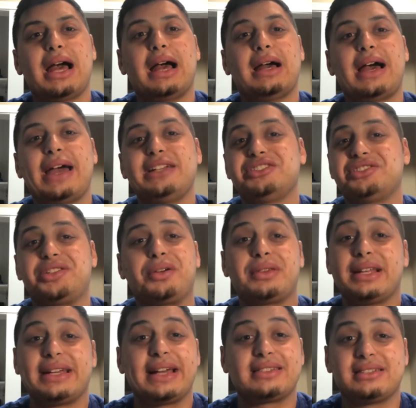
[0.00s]
I just don't
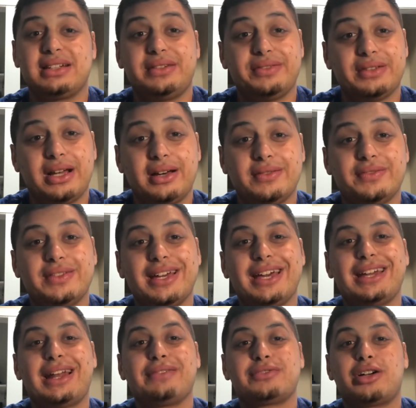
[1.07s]
think gets enough love.
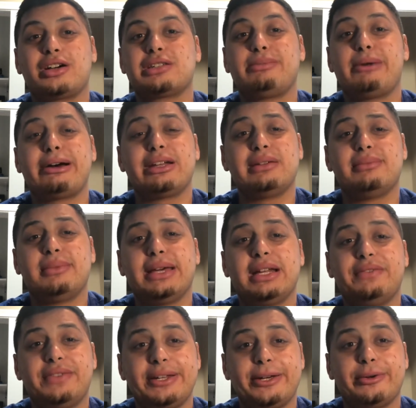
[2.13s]
And I've talked about him in a
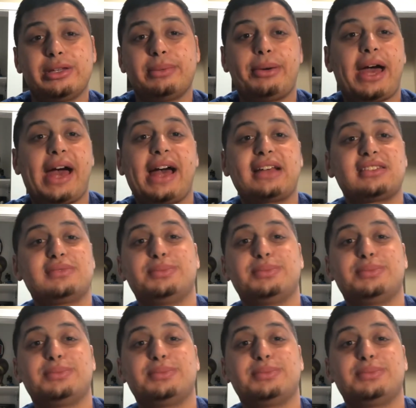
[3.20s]
video in the past,